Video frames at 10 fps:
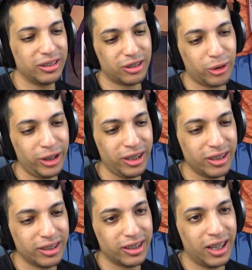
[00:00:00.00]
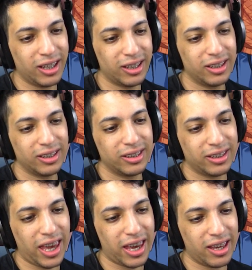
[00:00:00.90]
Sayori? Huh?
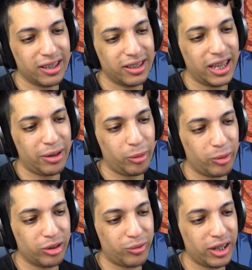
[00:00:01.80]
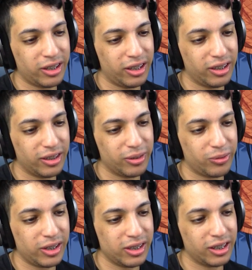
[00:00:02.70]
Yeah. Everyone's
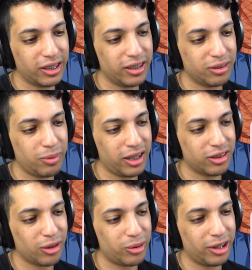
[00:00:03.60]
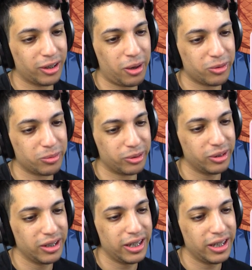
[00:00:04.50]
fighting is making Sayori uncomfortable.